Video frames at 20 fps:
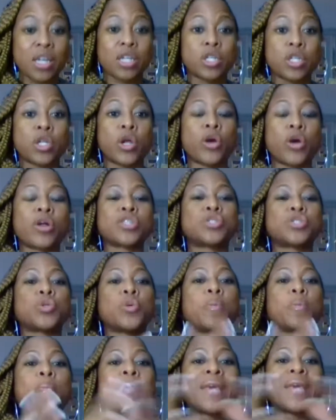Learn
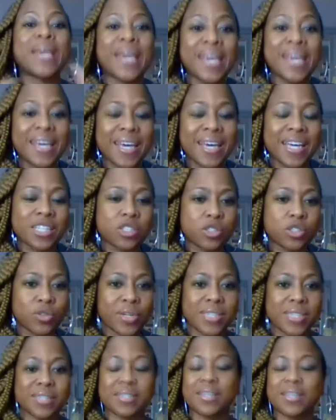to pique
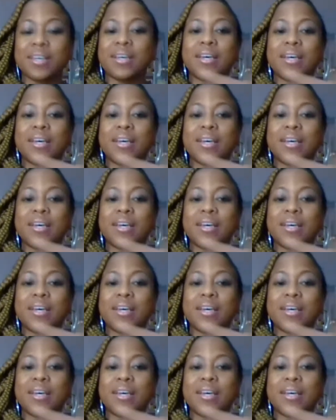interest,